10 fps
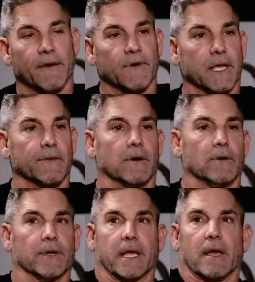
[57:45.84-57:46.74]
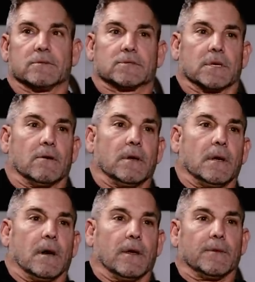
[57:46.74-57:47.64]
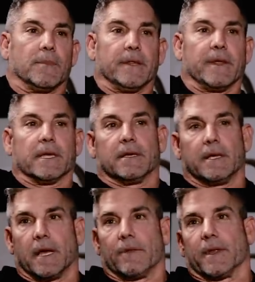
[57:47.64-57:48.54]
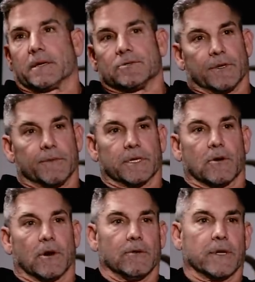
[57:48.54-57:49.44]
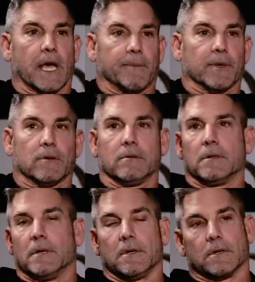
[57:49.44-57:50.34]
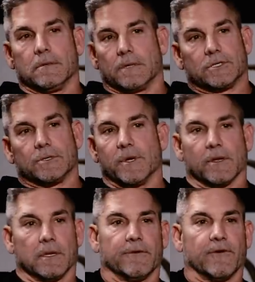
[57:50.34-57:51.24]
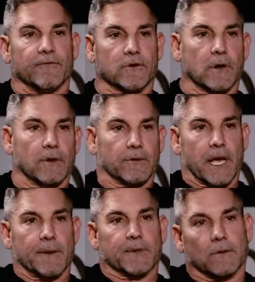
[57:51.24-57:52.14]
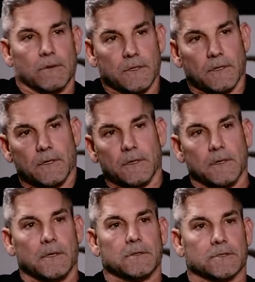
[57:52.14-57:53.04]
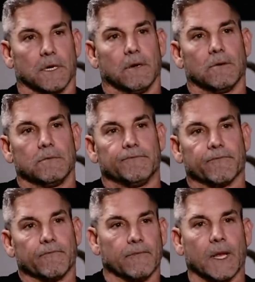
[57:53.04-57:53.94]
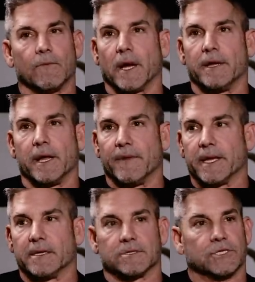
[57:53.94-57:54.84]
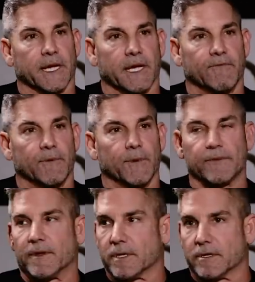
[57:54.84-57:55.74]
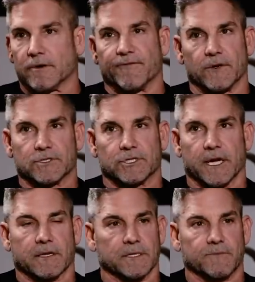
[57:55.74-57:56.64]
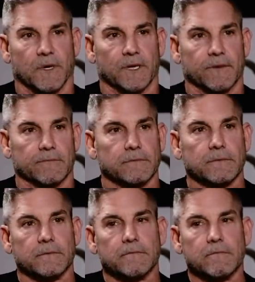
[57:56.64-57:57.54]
have a, their own account, mm-hmm. so all the money they get now, they contribute to Cardone Capital. Mm-hmm. They should be able to live off of Cardone Capital. So right now they get a check every month. They'll mm-hmm. get their first check this month. Mm-hmm.